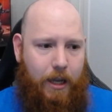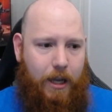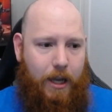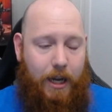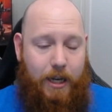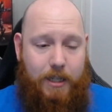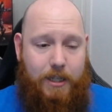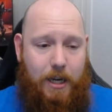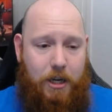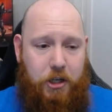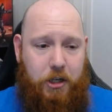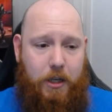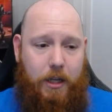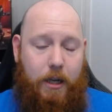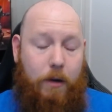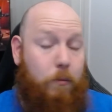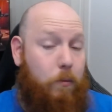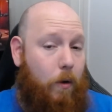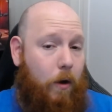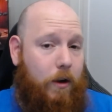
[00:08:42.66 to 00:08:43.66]
and
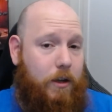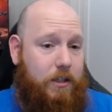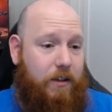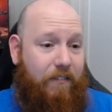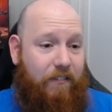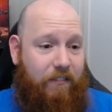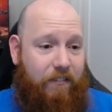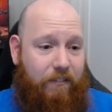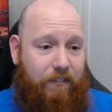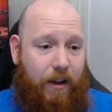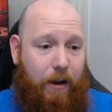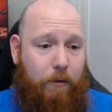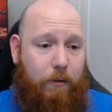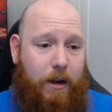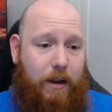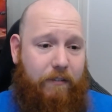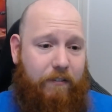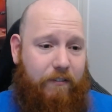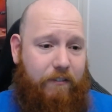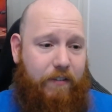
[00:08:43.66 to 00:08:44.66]
essentially it works
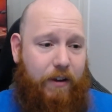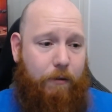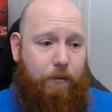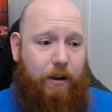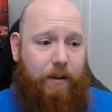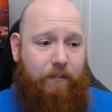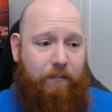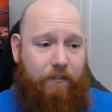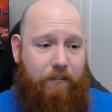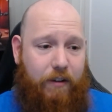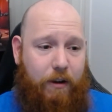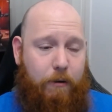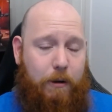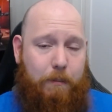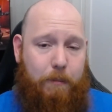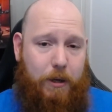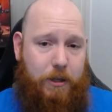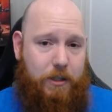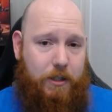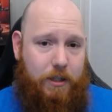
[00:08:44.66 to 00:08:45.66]
very, very,
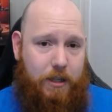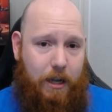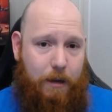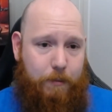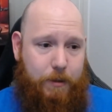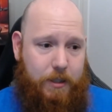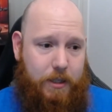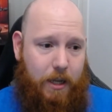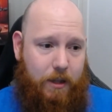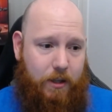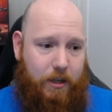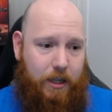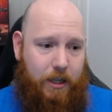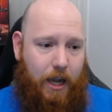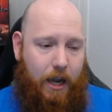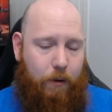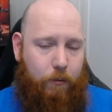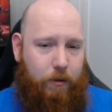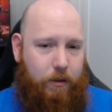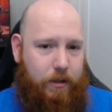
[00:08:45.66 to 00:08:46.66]
very much the same as Death and
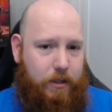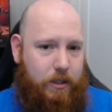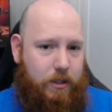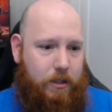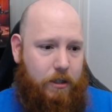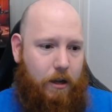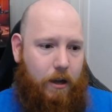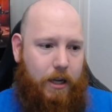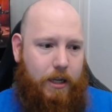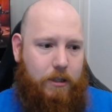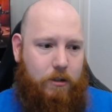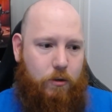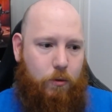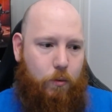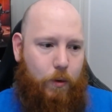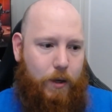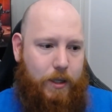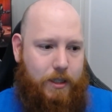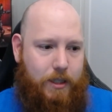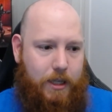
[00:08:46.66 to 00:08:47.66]
Decay with a slight
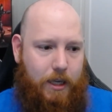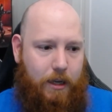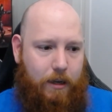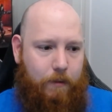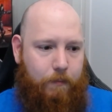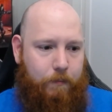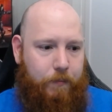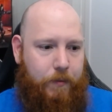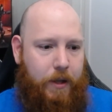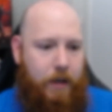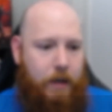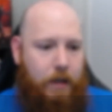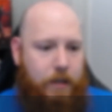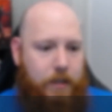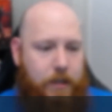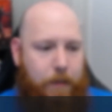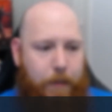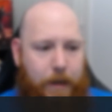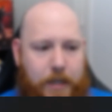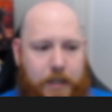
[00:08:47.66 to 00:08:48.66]
twist here.
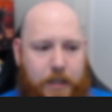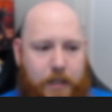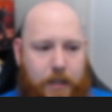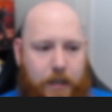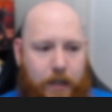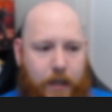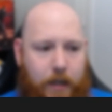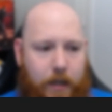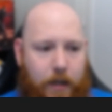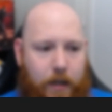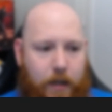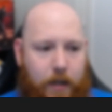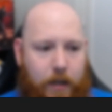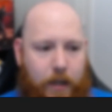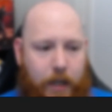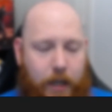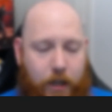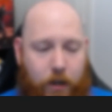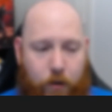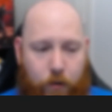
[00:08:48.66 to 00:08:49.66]
So basically,
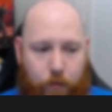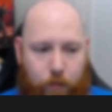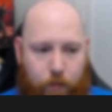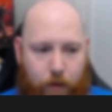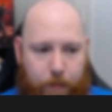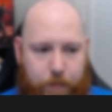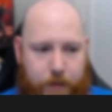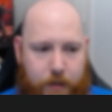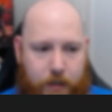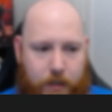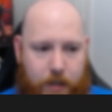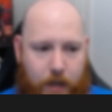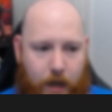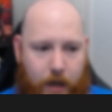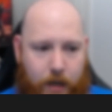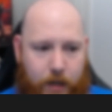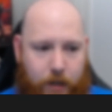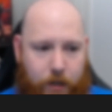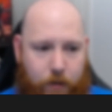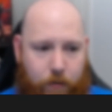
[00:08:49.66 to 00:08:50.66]
it corrupts the
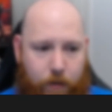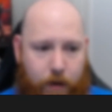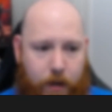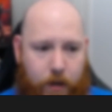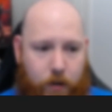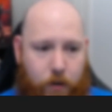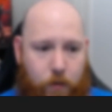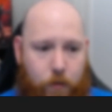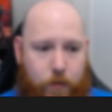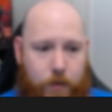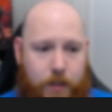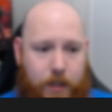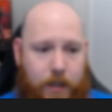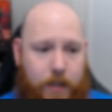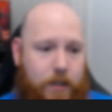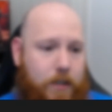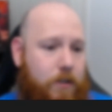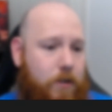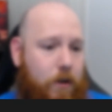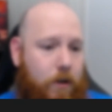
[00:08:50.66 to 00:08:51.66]
targeted ground, causing
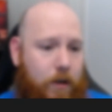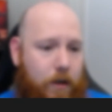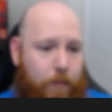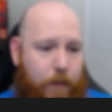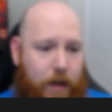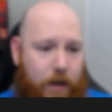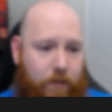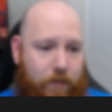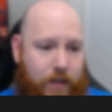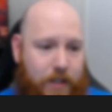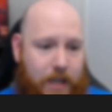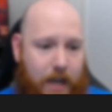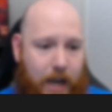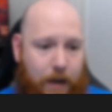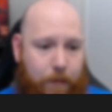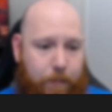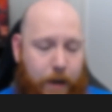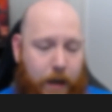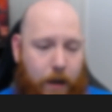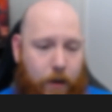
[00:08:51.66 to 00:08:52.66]
a certain amount of
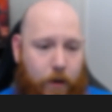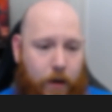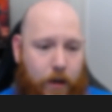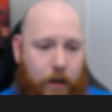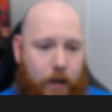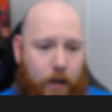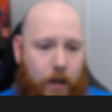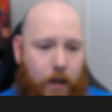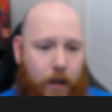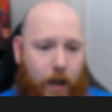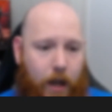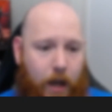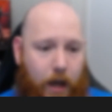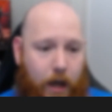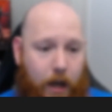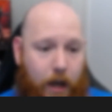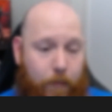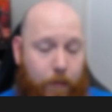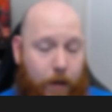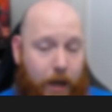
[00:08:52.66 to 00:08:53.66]
attack power
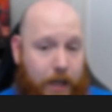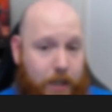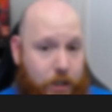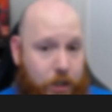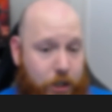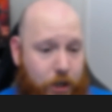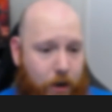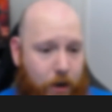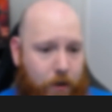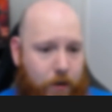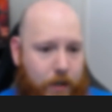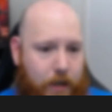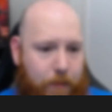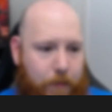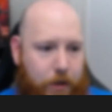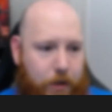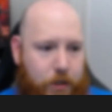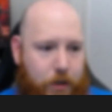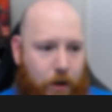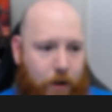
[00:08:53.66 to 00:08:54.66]
as shadow
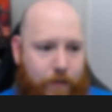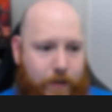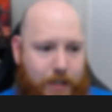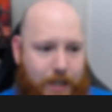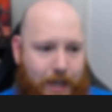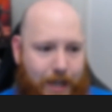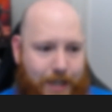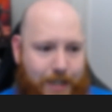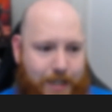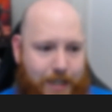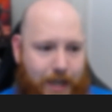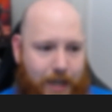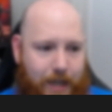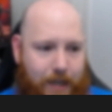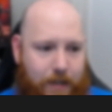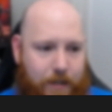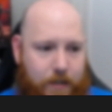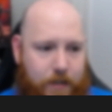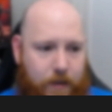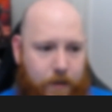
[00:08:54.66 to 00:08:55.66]
damage over 10
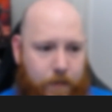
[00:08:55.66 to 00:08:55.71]
seconds